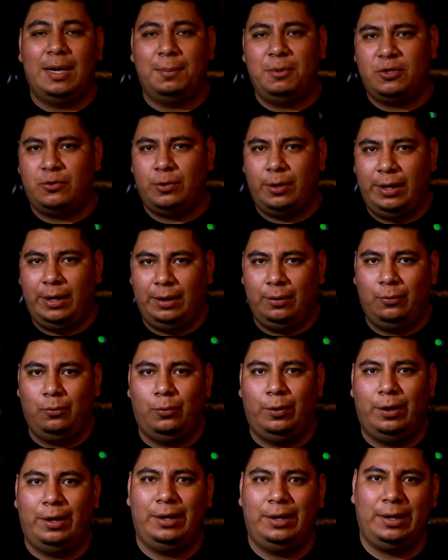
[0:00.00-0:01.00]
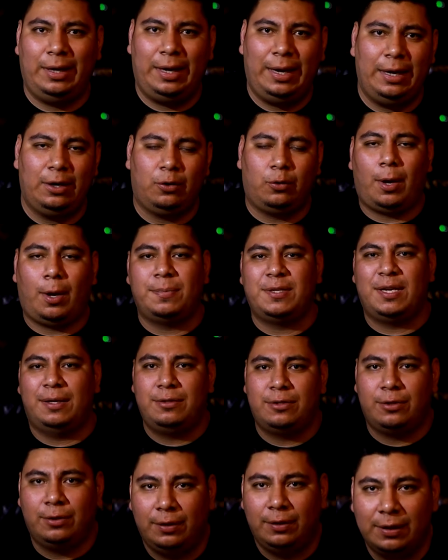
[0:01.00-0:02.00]
demonstrate what a crop
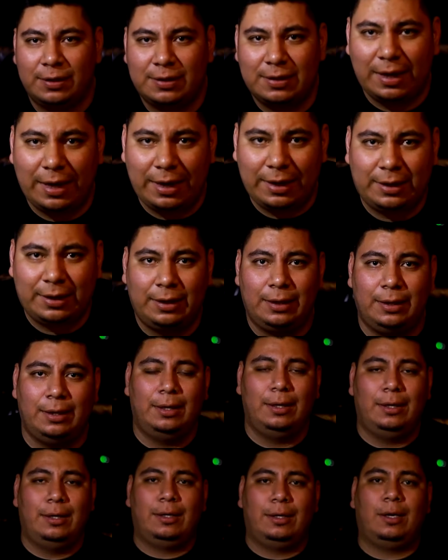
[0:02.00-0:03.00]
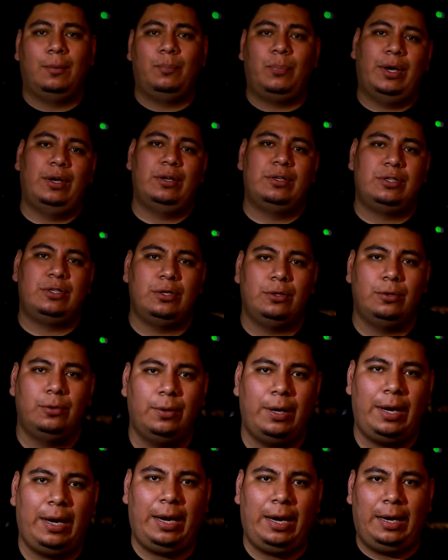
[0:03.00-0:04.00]
sensor looks like compared
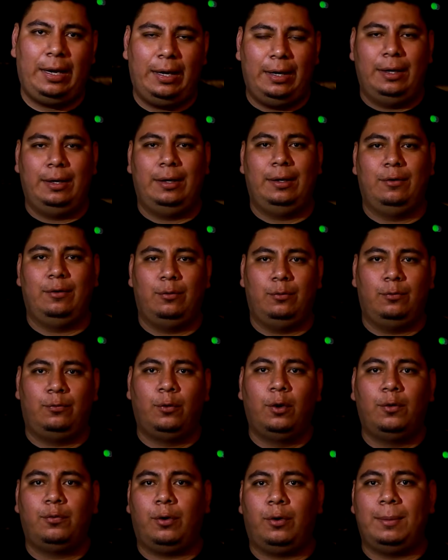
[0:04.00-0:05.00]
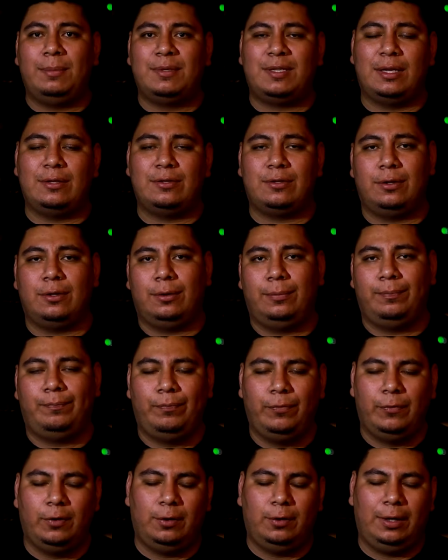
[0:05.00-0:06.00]
to a full frame sensor,
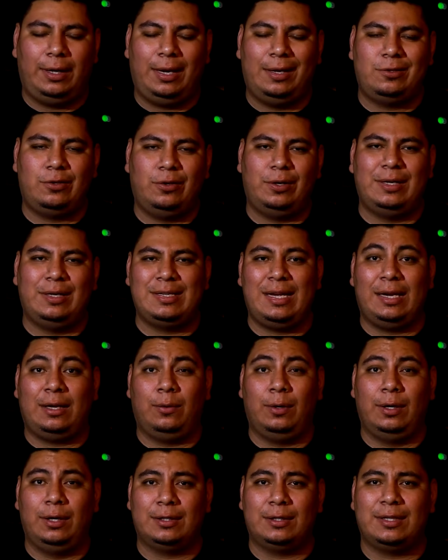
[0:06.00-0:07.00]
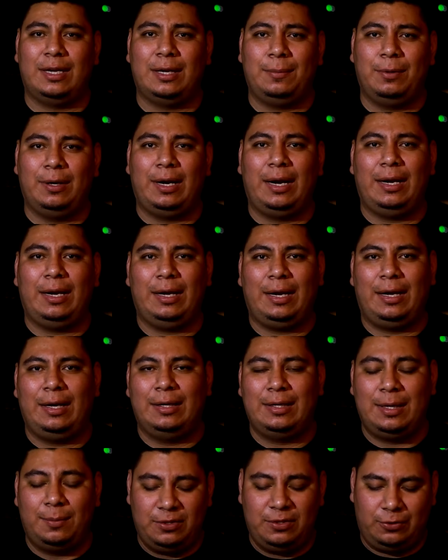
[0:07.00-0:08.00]
I can't show you exactly what it looks like, but I can kind
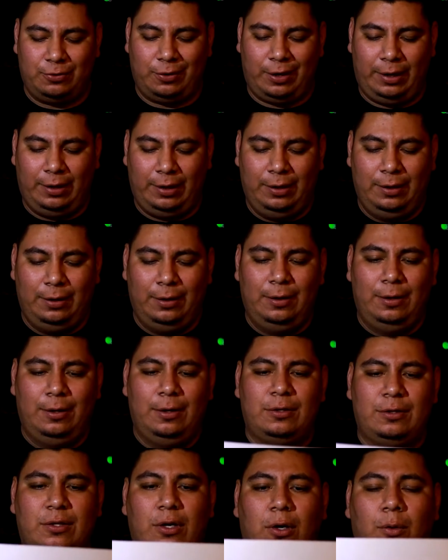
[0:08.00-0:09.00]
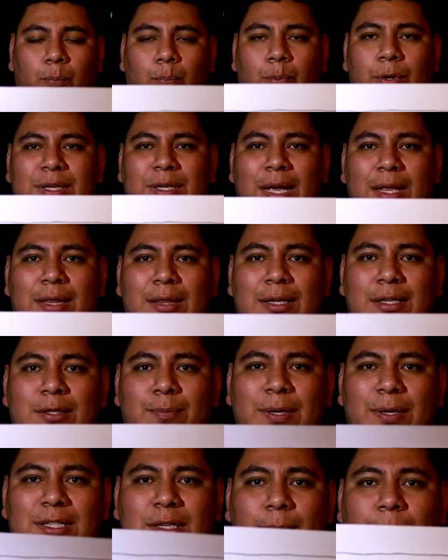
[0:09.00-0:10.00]
of demonstrate. So pretend this
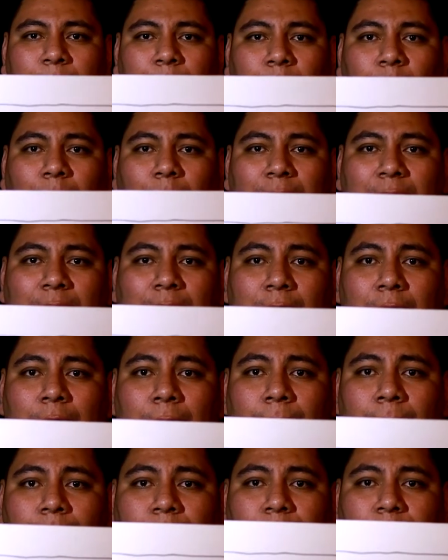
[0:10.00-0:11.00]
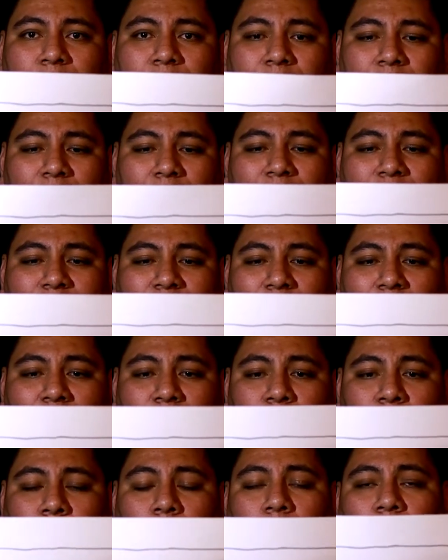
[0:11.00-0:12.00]
piece of paper right here is a
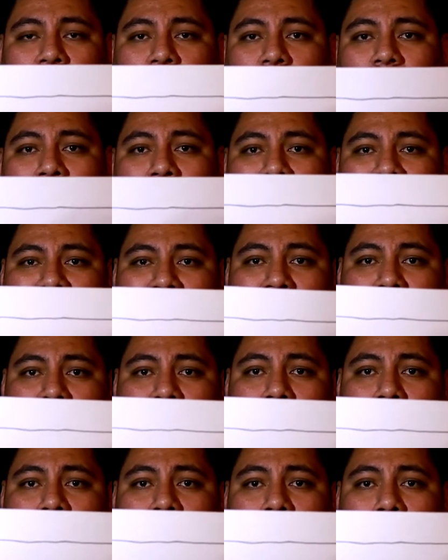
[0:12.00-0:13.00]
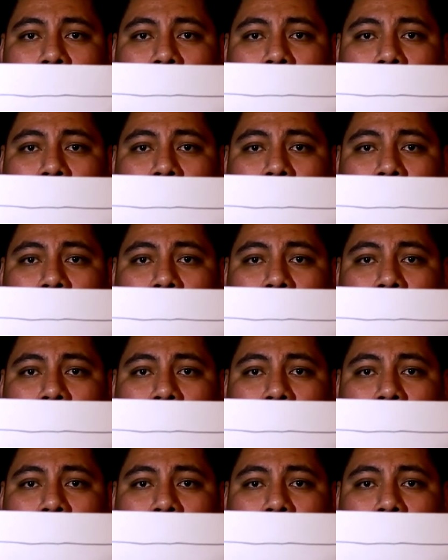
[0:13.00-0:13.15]
full frame sensor.